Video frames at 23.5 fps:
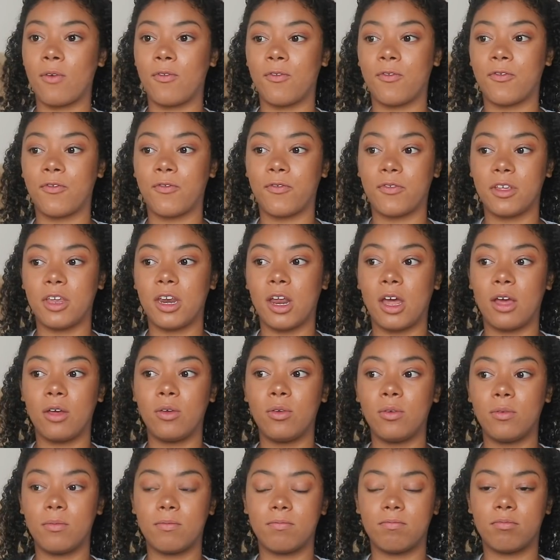it with, you
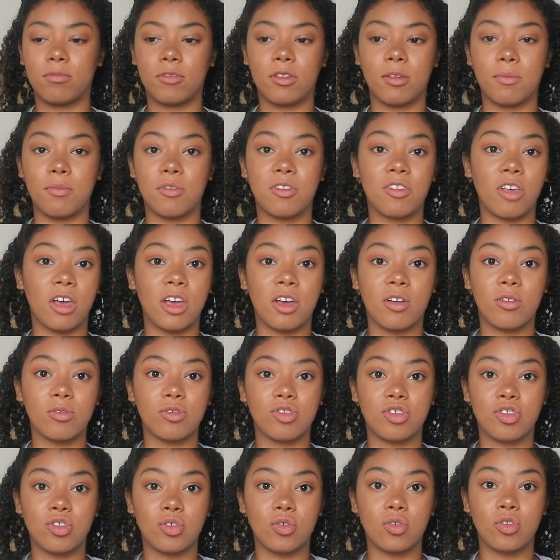know, some
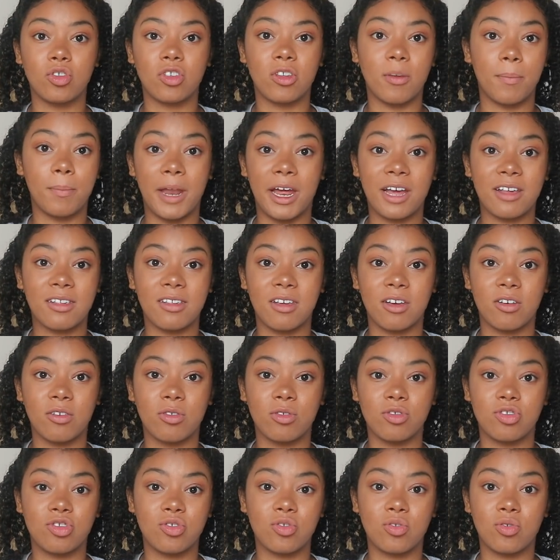cycle shorts, some black
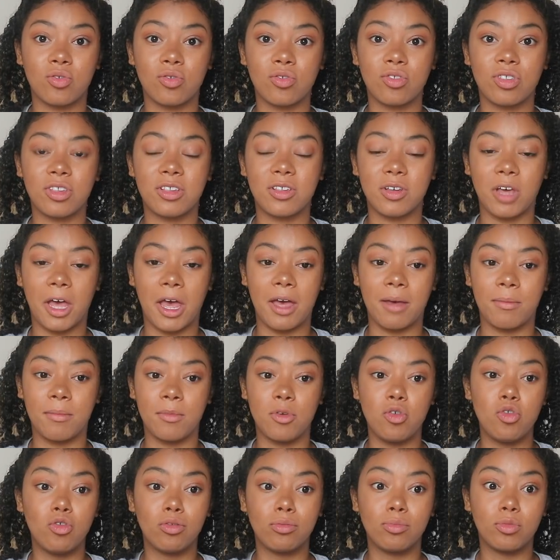cycle shorts,
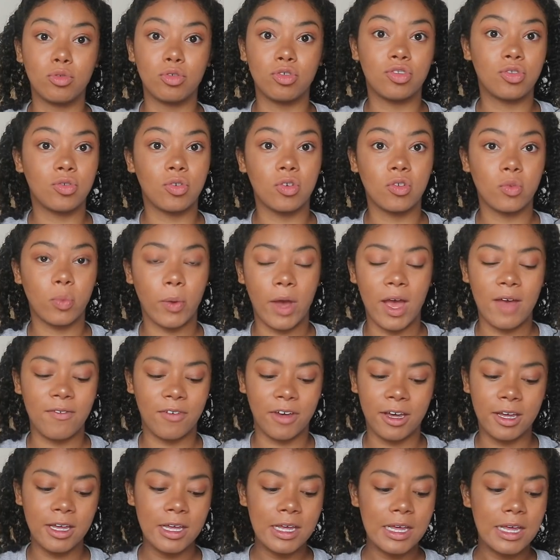normal shorts,
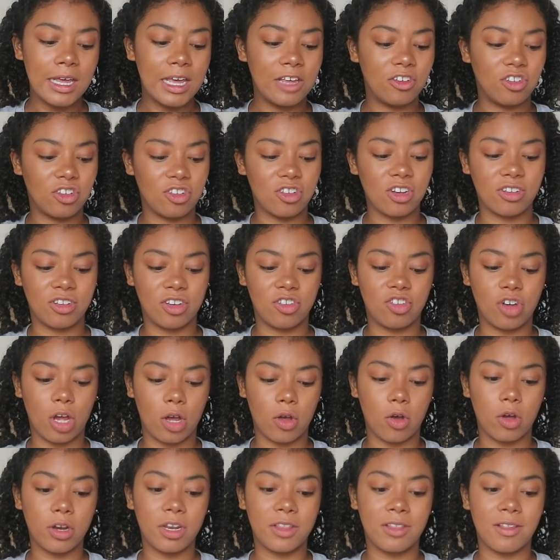whatever. It's just nice to
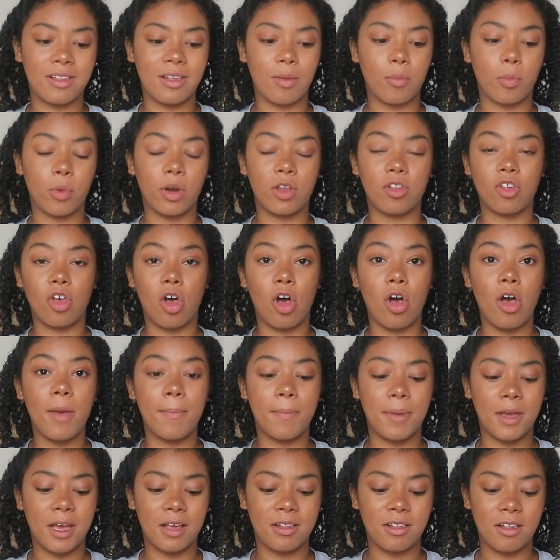chuck on someone is hot,
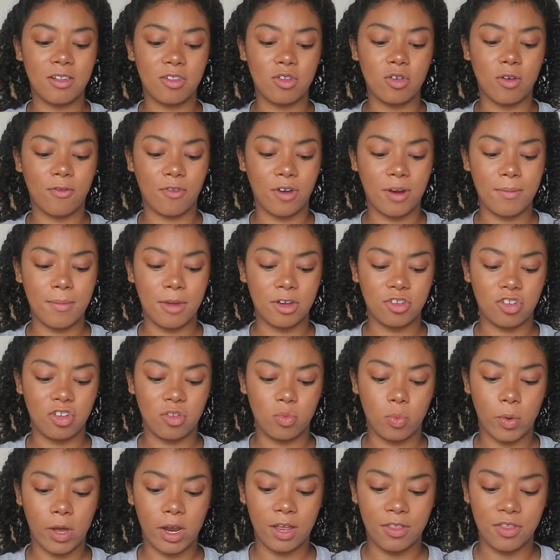and because it's not very much
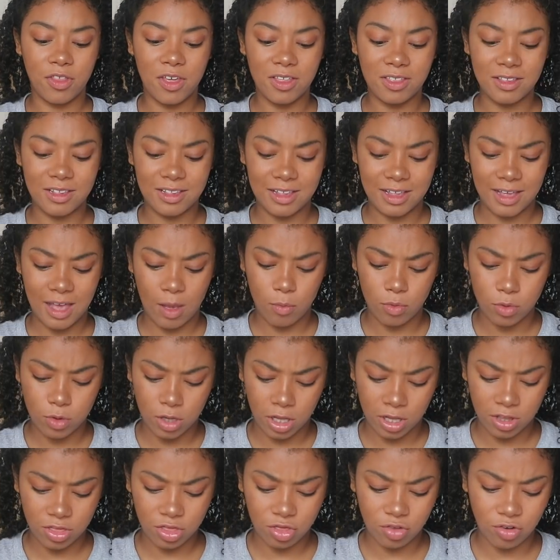as well, I think this again was
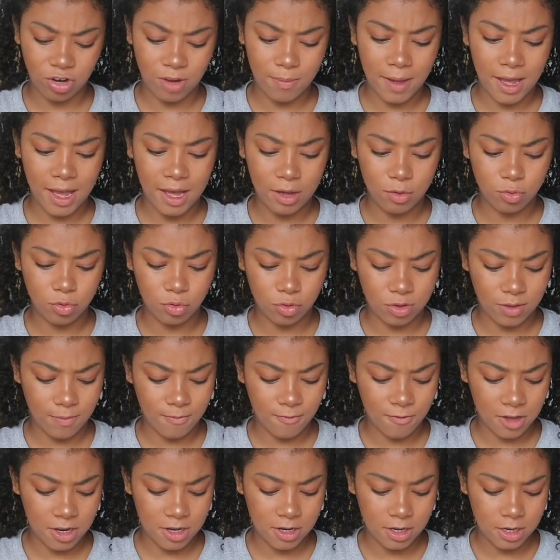like £3 or
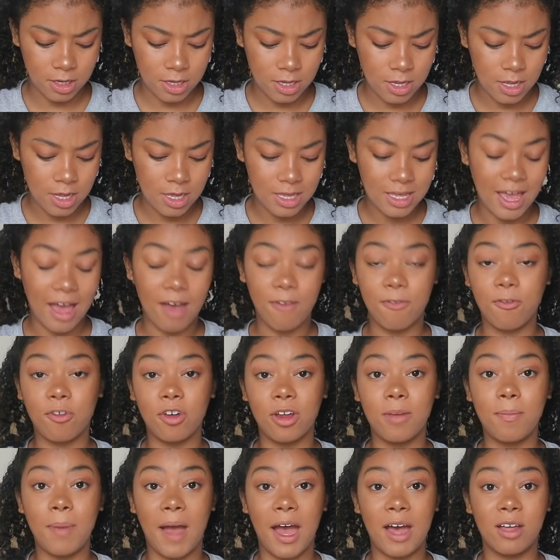something. Yeah,
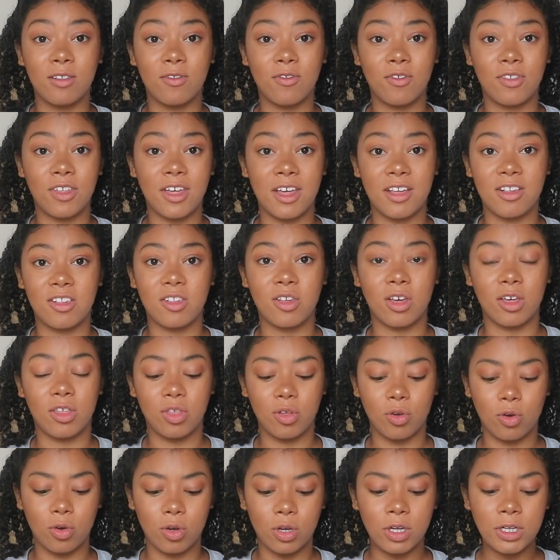£3 for this, so I
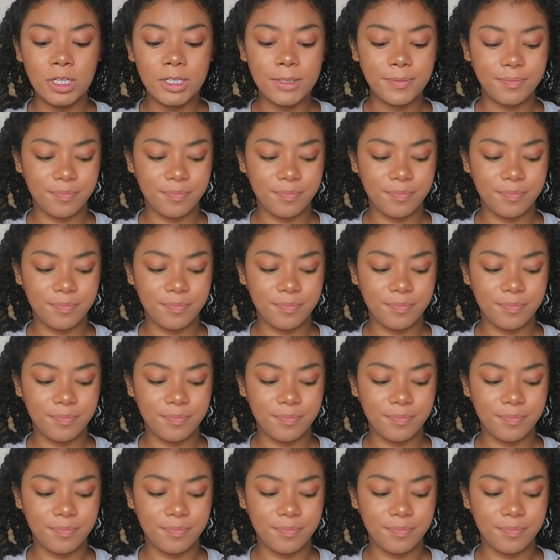thought,